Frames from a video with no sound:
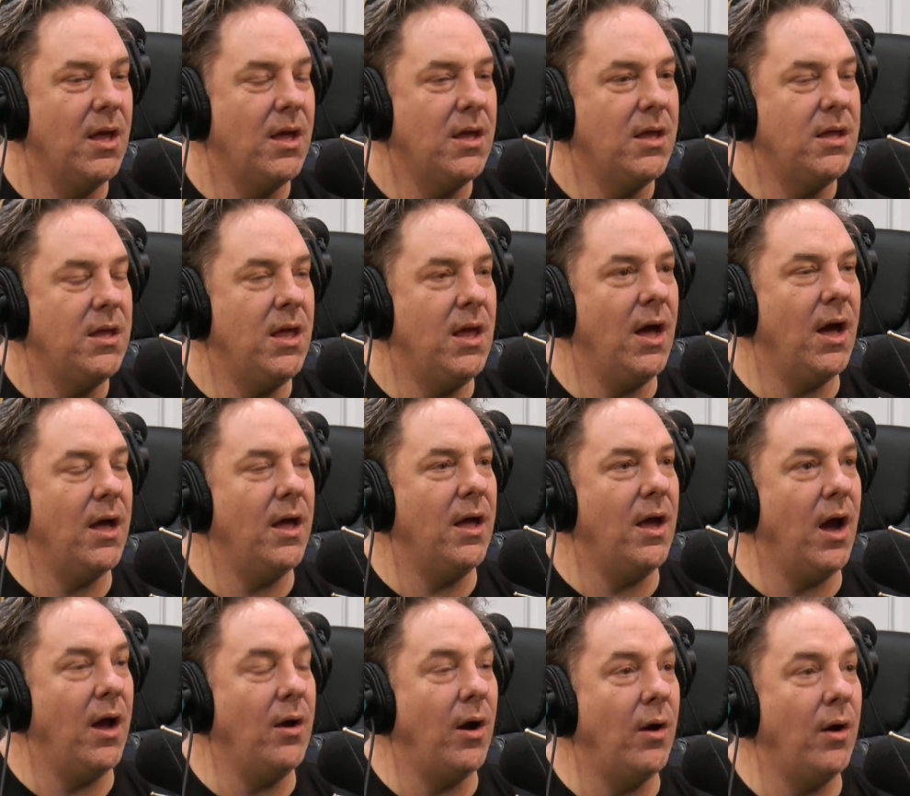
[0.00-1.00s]
Yeah,
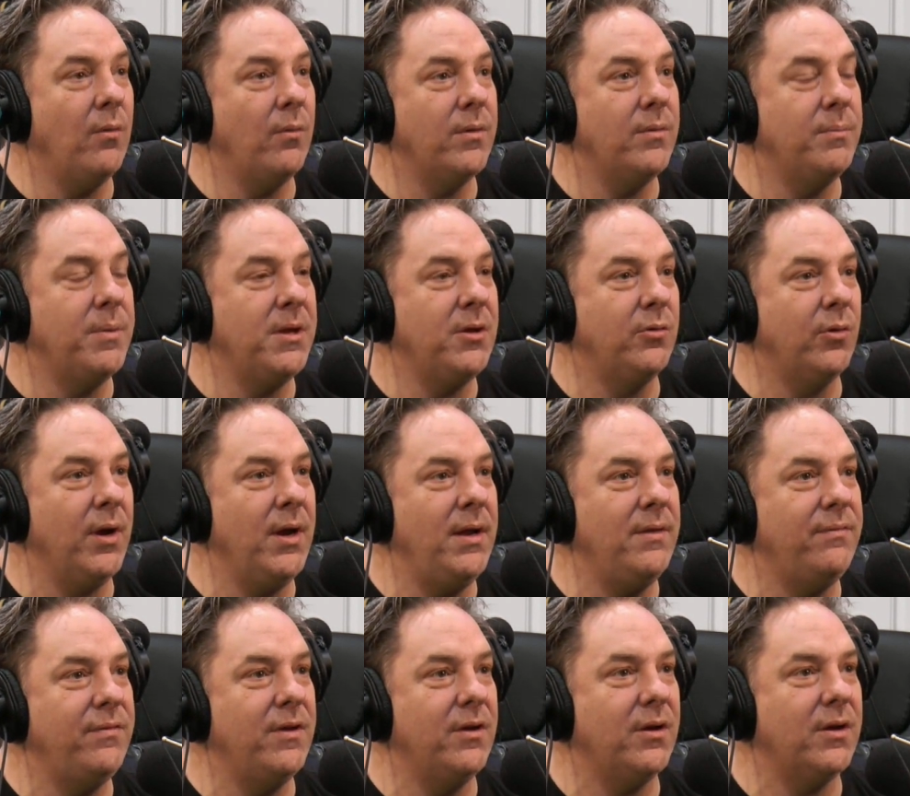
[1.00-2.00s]
I, I, it'd be great
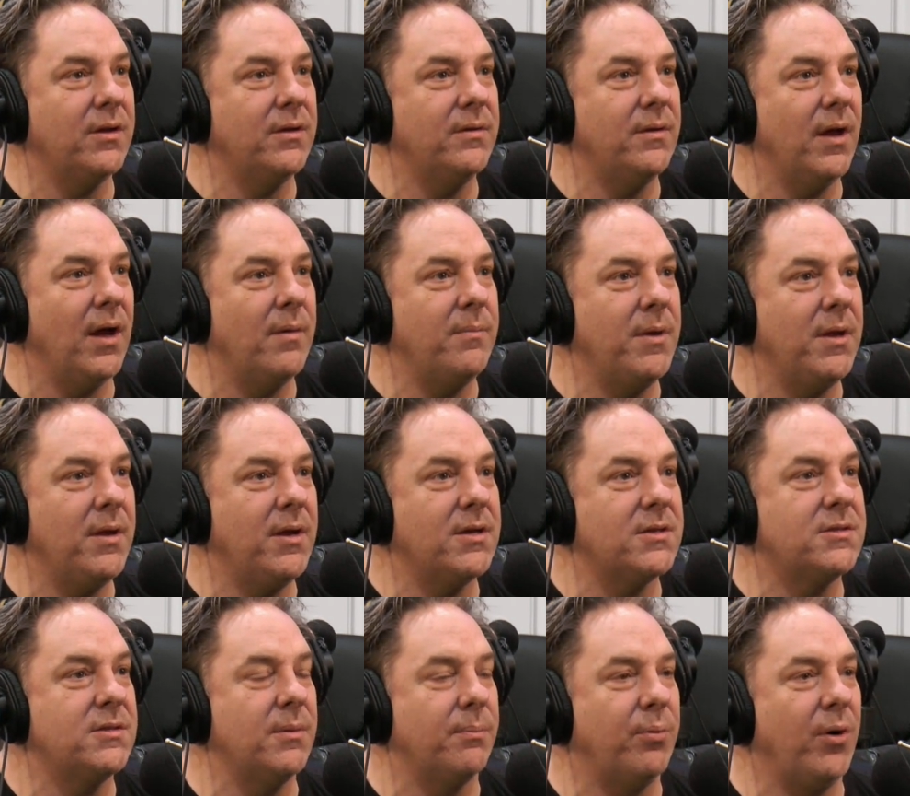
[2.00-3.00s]
if you could. I mean,
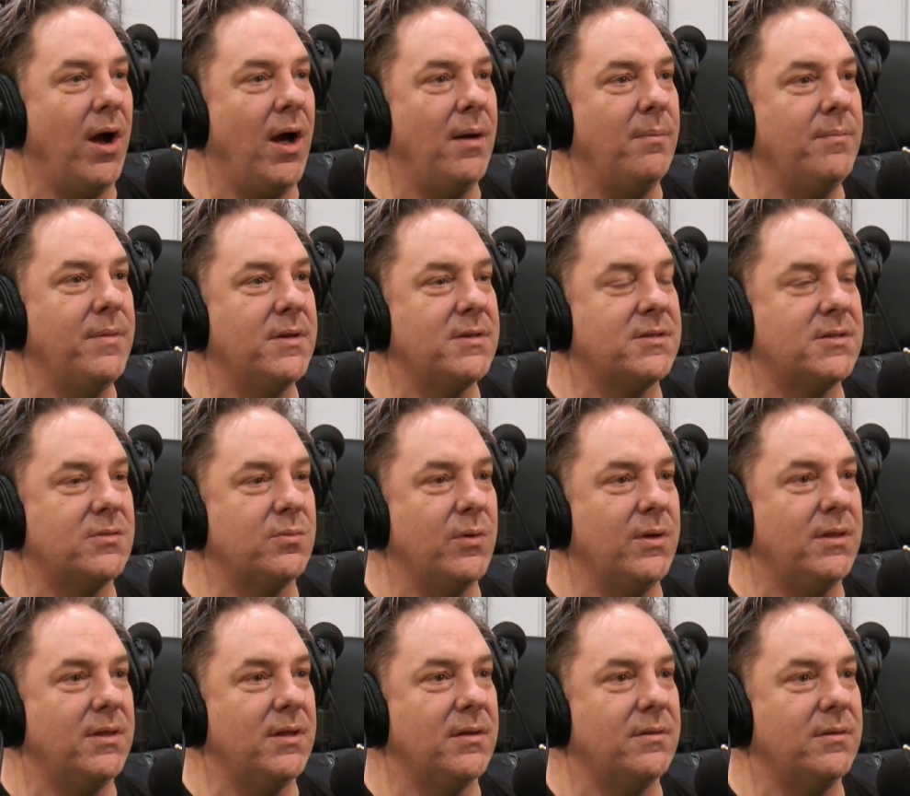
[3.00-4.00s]
because the problem is, is
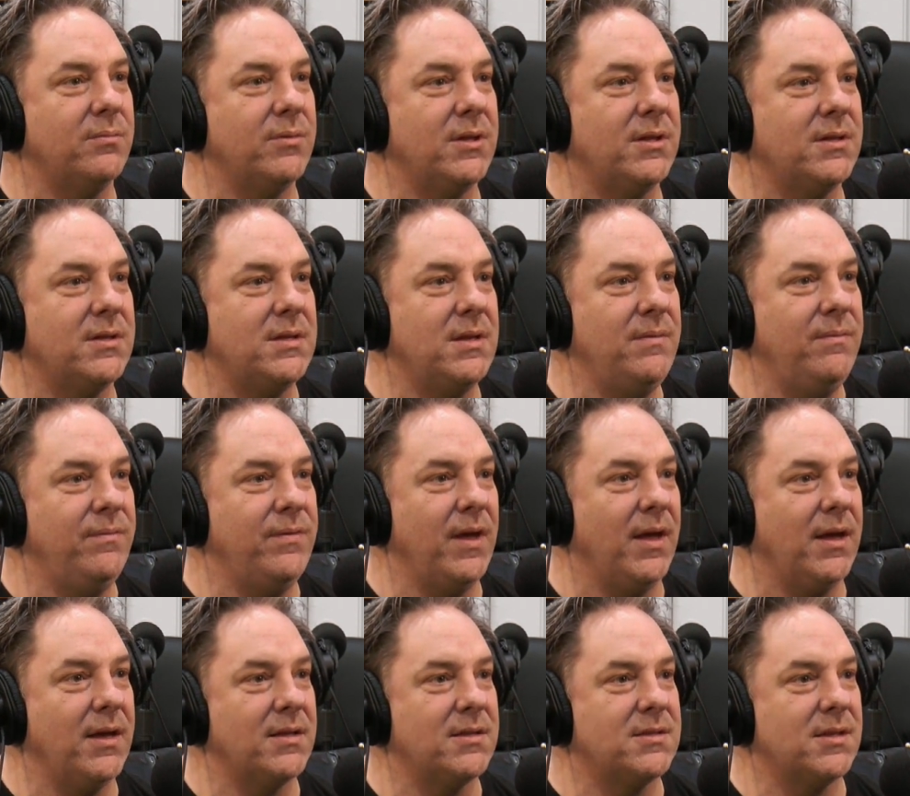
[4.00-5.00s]
with the with the deep
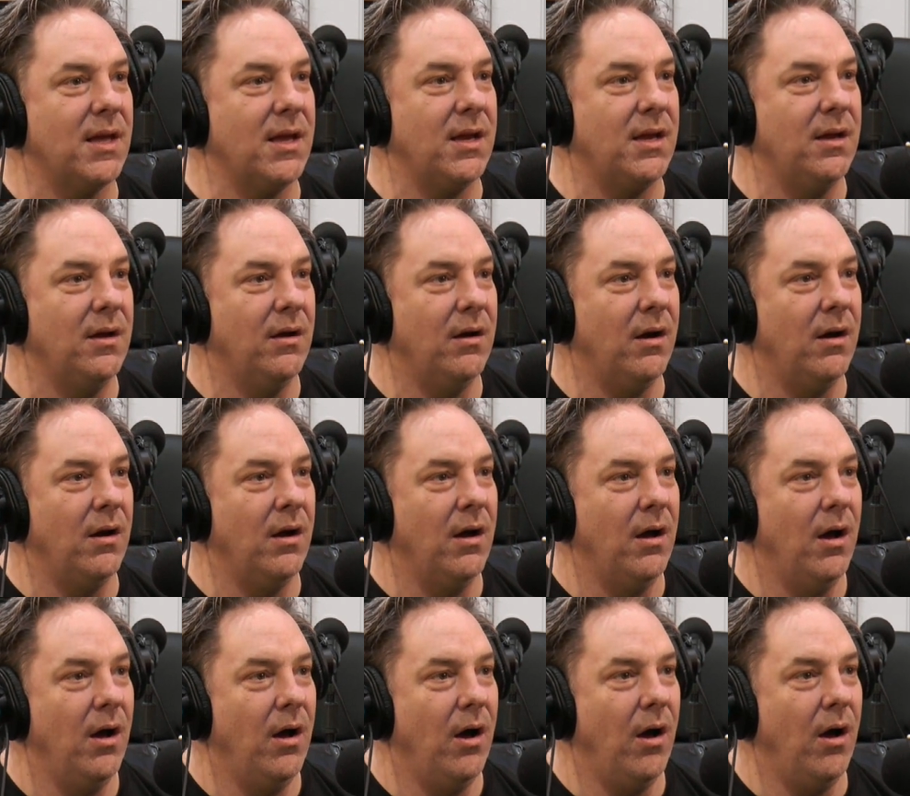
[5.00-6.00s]
fake, it's like
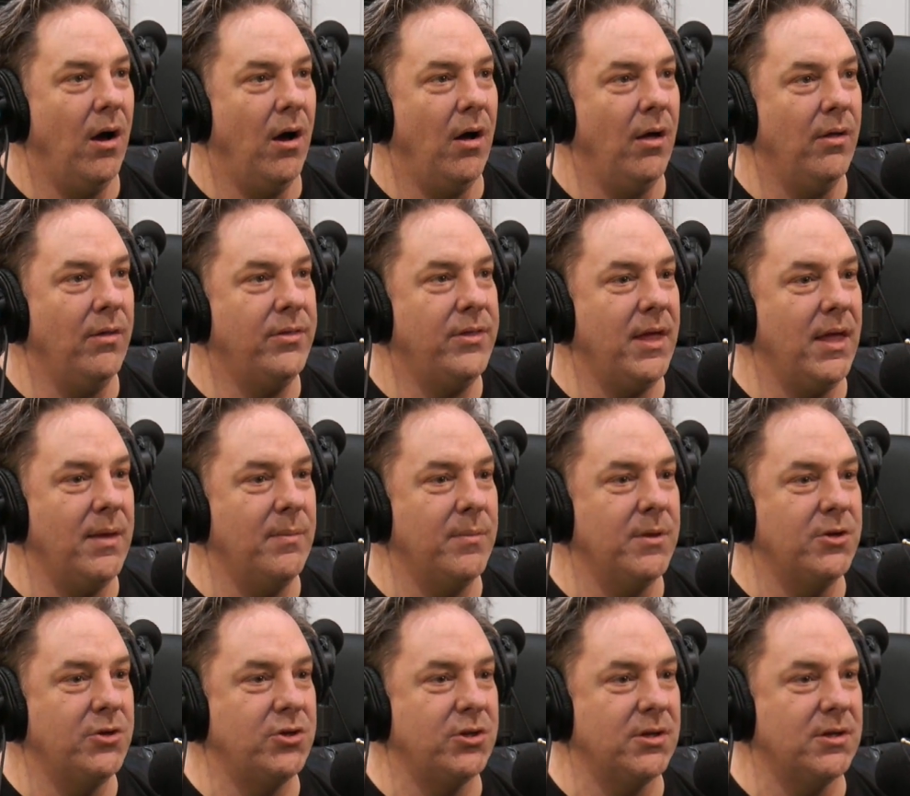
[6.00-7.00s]
all the
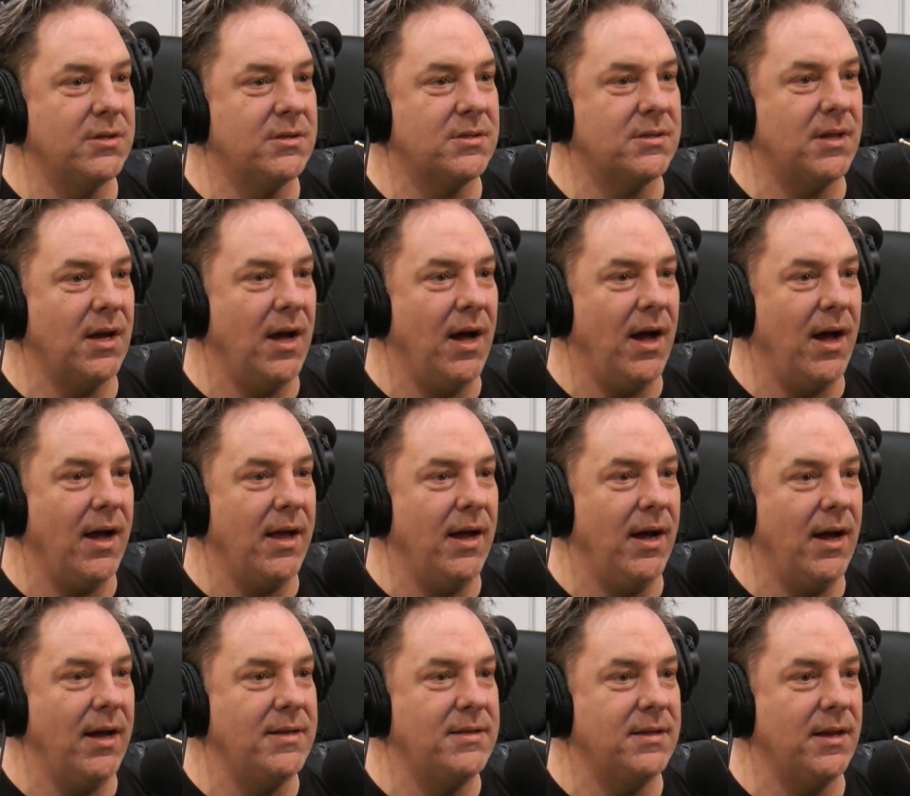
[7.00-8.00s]
images, the high,
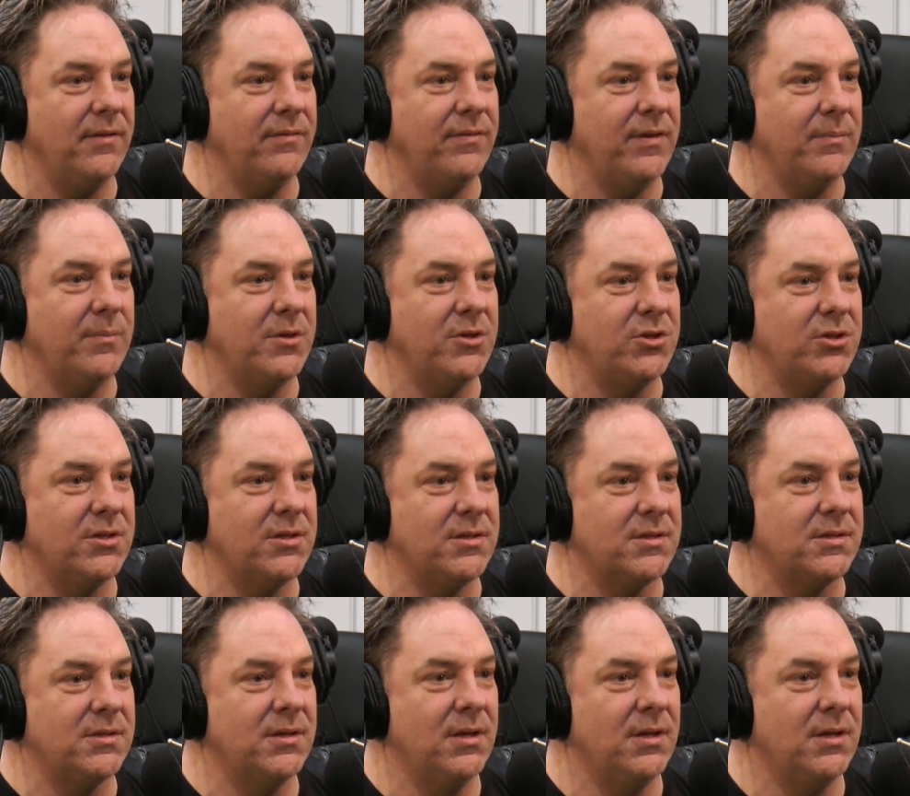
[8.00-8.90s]
high def images